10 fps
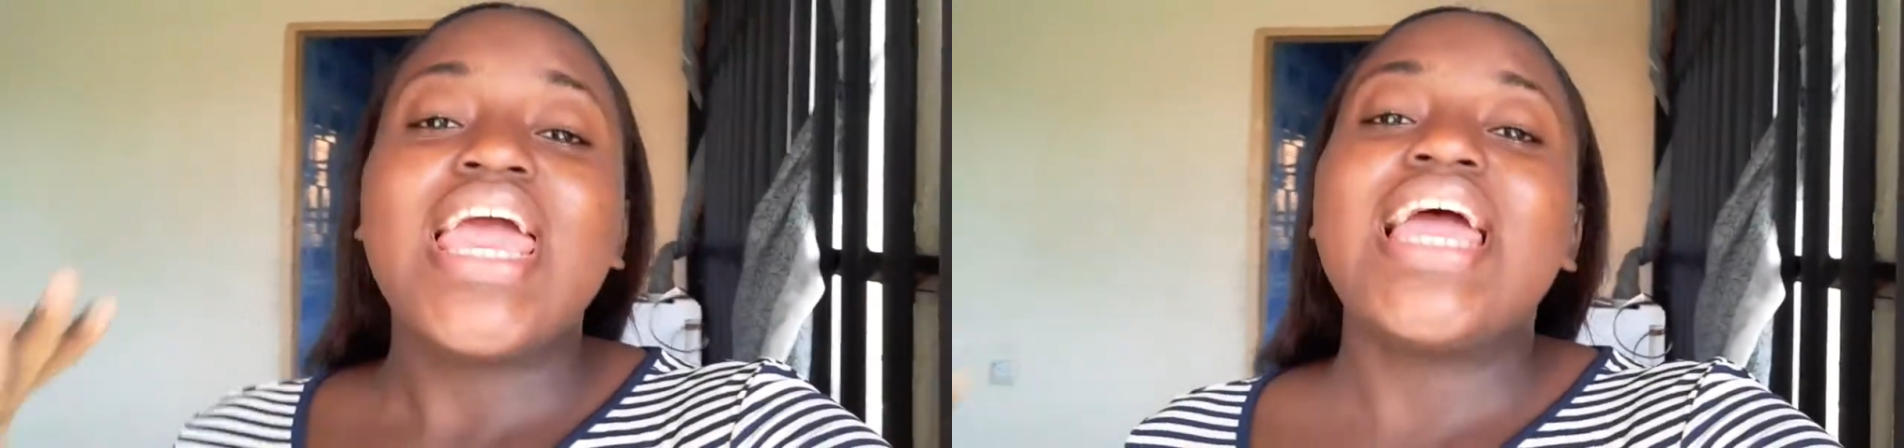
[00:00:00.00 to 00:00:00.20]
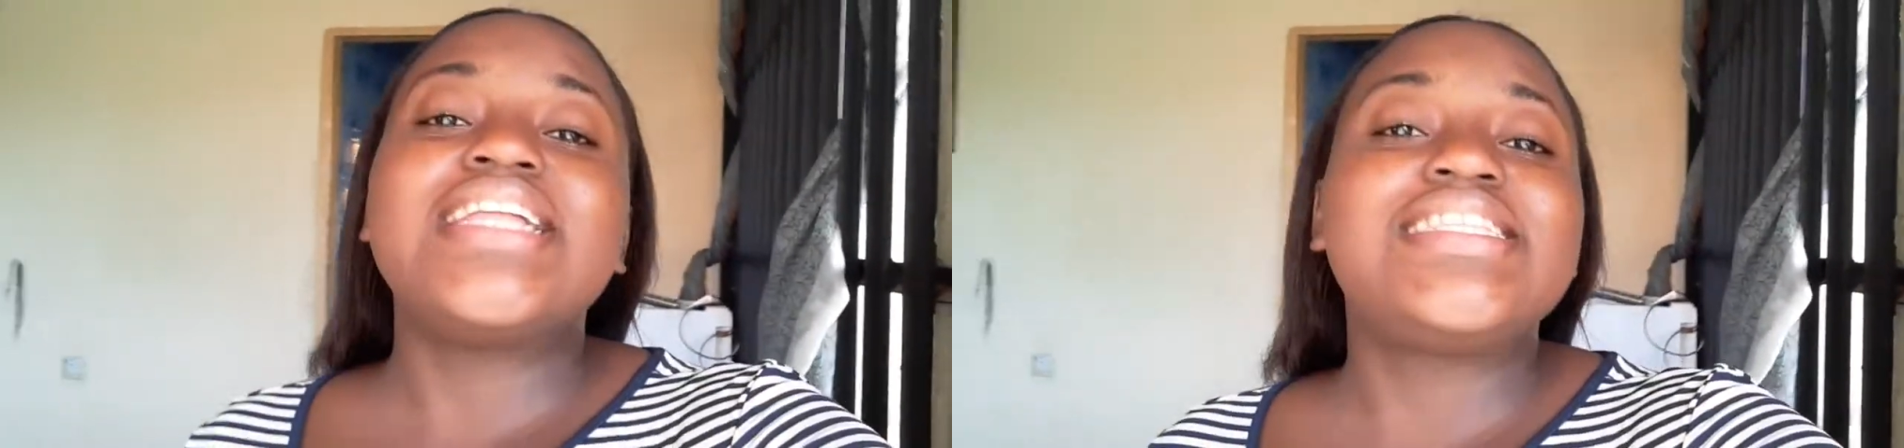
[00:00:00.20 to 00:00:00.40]

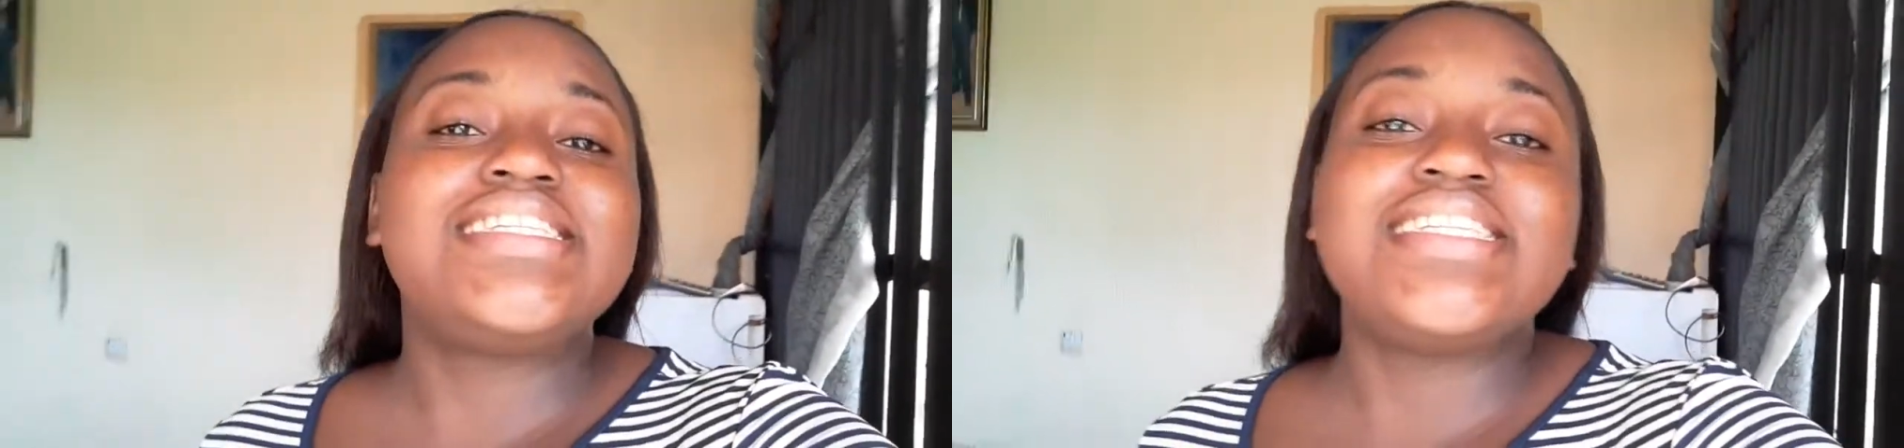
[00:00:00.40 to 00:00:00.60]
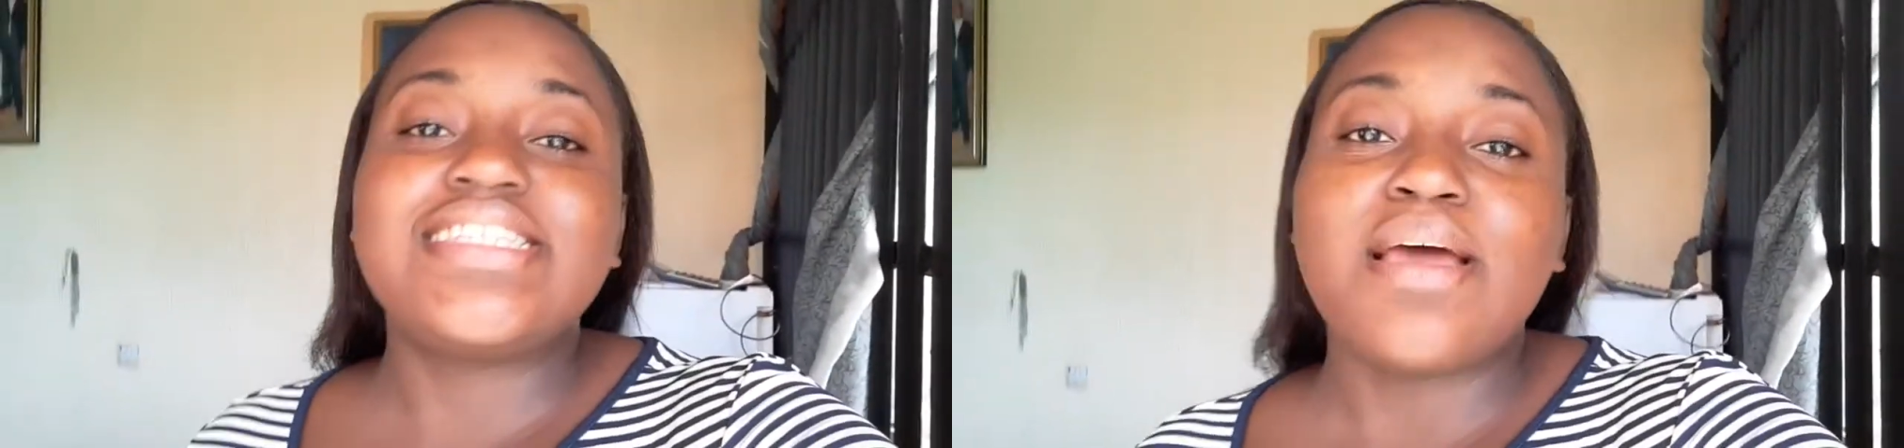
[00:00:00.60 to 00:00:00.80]
It's
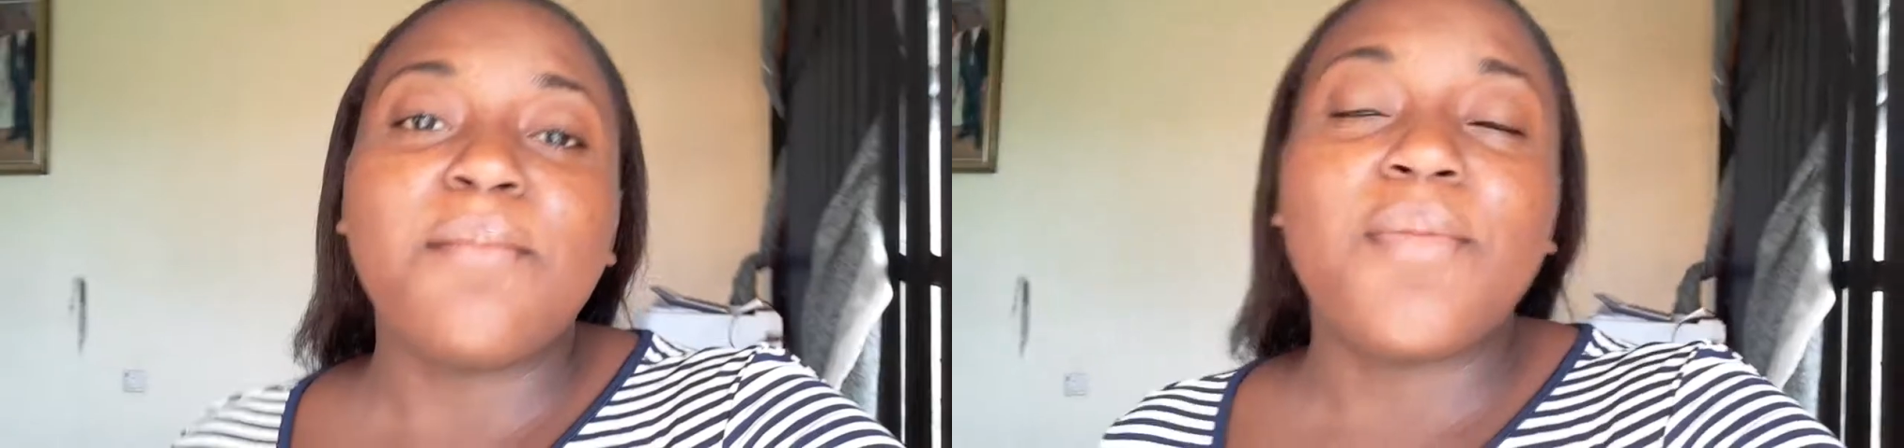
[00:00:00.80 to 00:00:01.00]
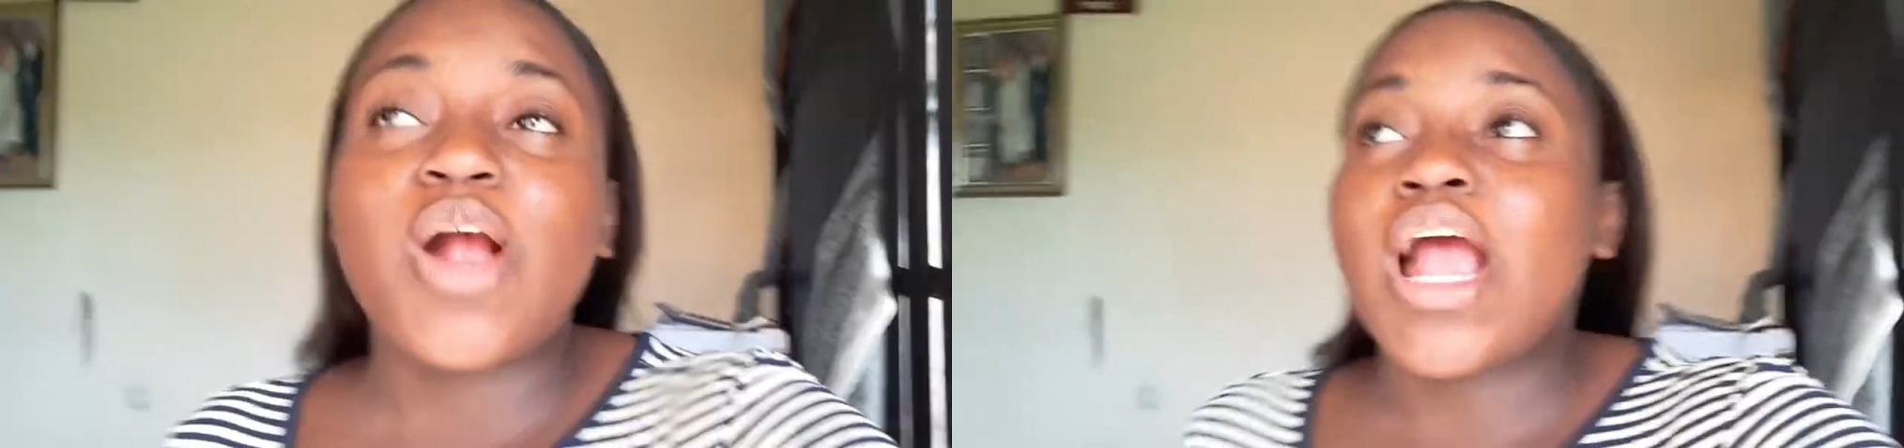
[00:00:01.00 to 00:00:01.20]

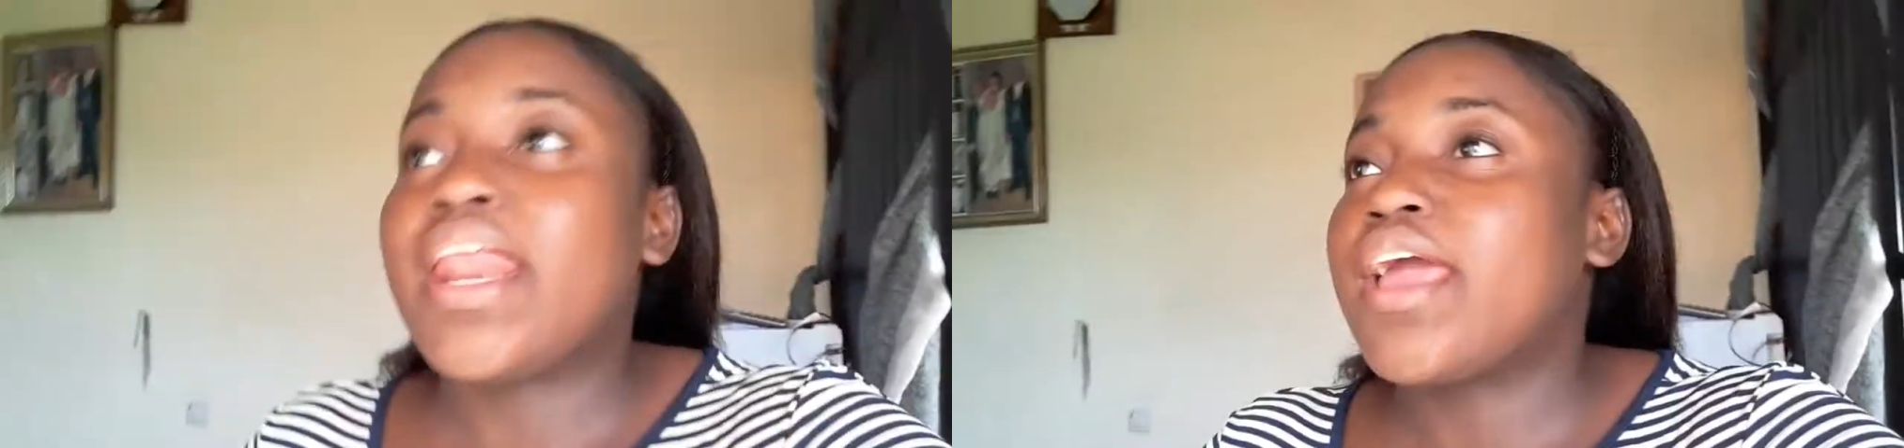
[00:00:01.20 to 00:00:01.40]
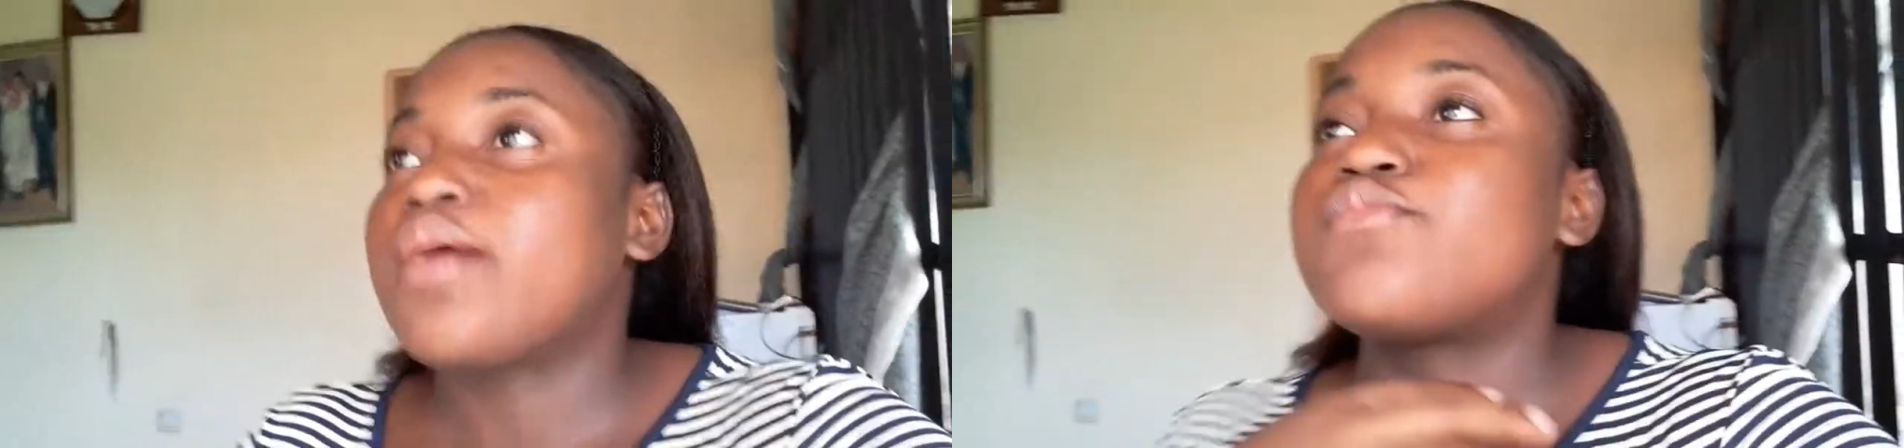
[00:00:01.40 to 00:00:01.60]
December, and I am